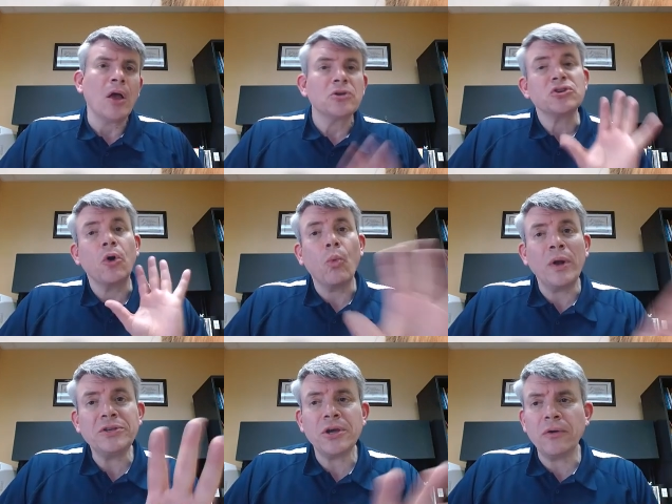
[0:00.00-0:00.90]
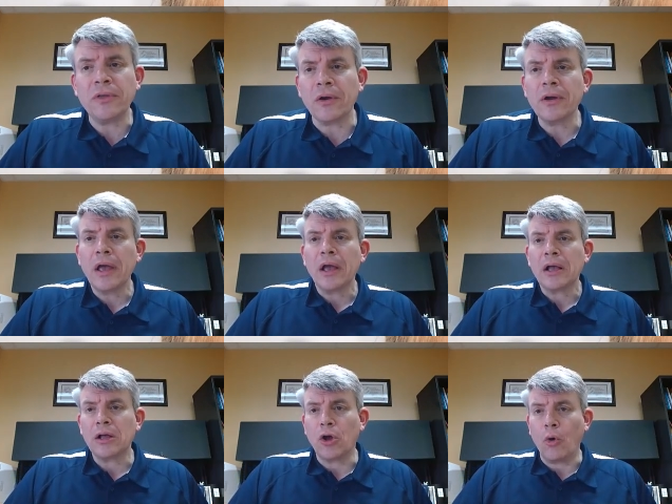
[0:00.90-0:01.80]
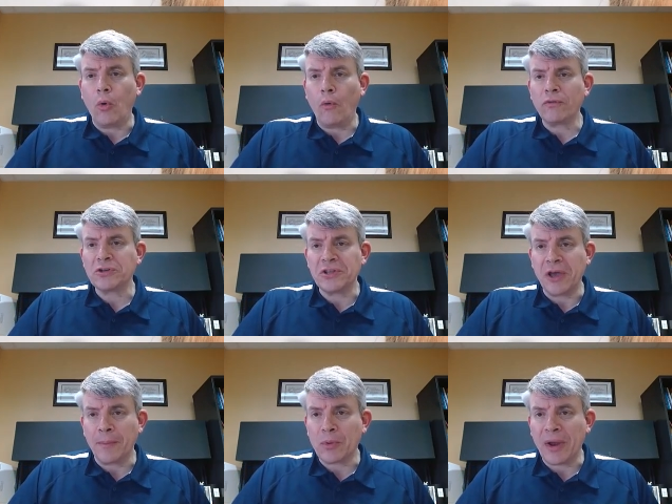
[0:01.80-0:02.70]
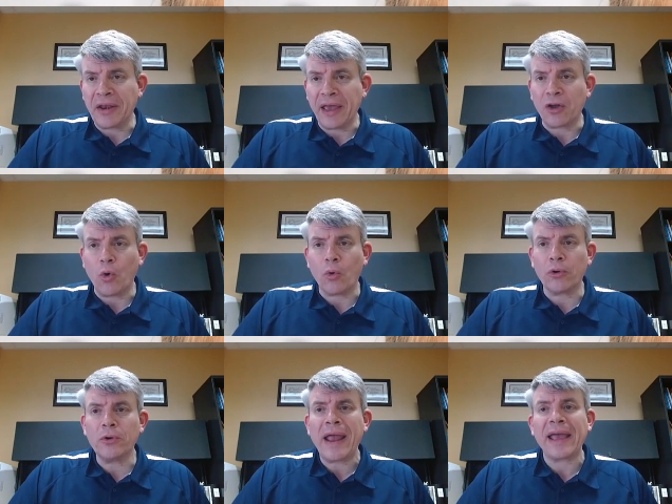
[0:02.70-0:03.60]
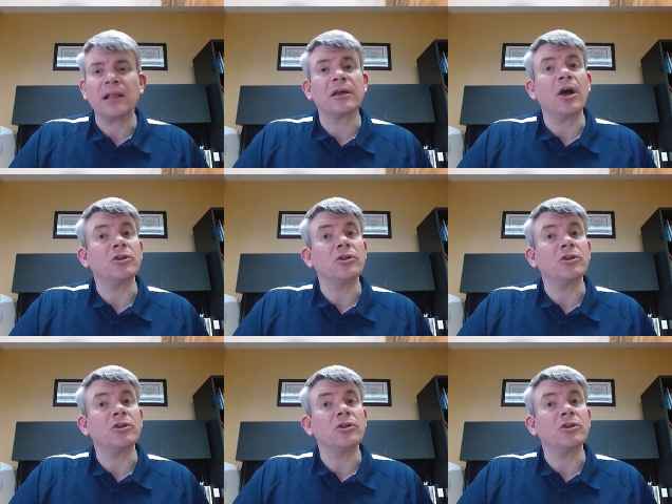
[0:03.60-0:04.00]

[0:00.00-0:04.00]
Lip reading: So once you go there, go over to the upper right-hand corner and click on